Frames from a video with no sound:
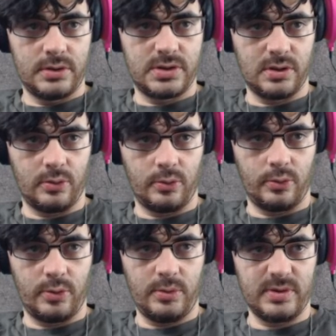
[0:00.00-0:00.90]
So
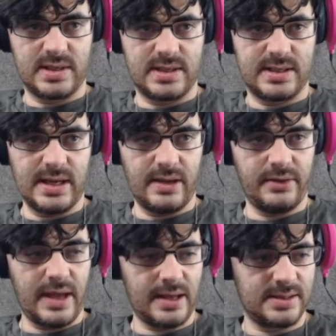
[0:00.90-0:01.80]
we will
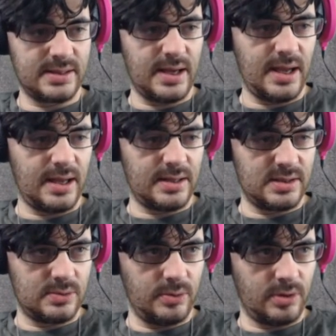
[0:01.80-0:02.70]
sell that
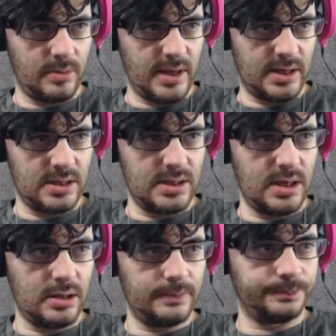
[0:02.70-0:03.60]
and we will go back into
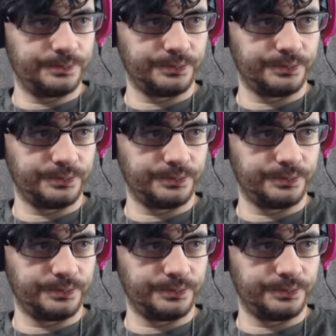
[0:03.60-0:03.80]
here.